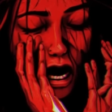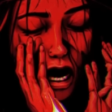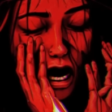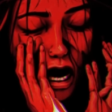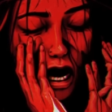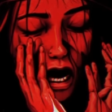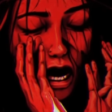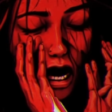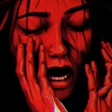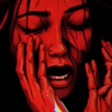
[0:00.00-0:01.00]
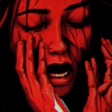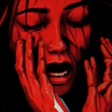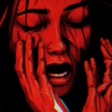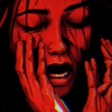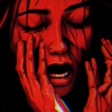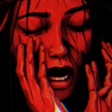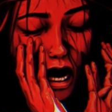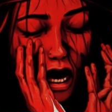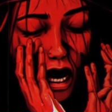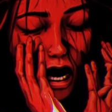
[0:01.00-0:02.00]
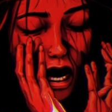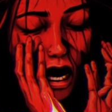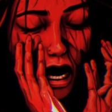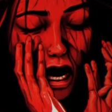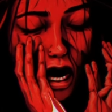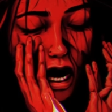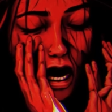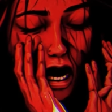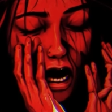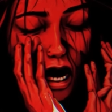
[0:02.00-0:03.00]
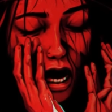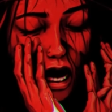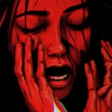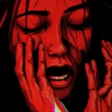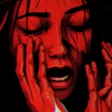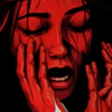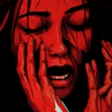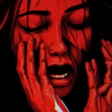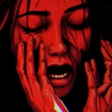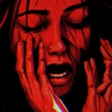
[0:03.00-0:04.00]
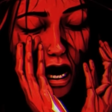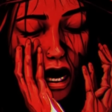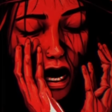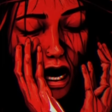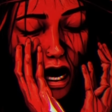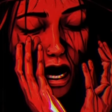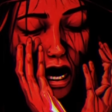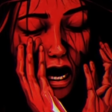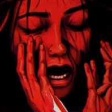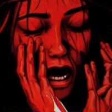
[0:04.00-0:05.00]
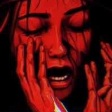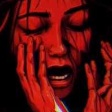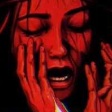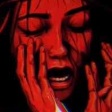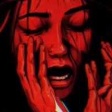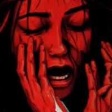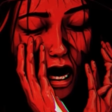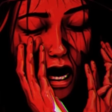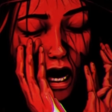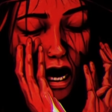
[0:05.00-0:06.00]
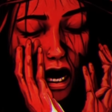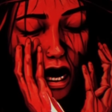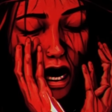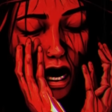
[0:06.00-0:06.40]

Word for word: The bulges didn't stir. A whiff of freshly churned soil invaded her